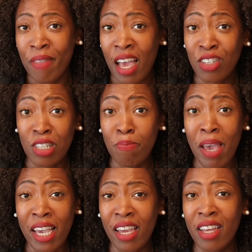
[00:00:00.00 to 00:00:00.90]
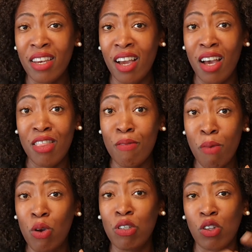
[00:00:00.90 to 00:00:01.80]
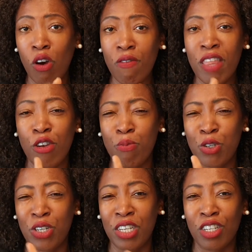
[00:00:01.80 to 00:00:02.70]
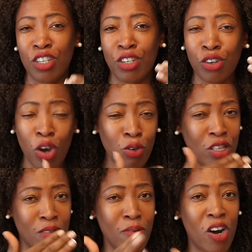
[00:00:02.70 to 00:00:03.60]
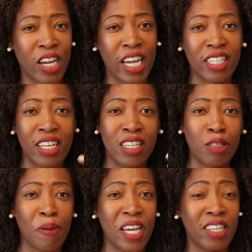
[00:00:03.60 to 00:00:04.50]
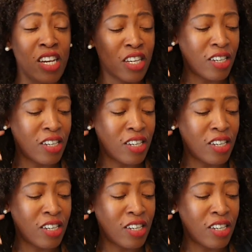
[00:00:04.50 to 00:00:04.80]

And just making the most of that opportunity to go to the market in Spain,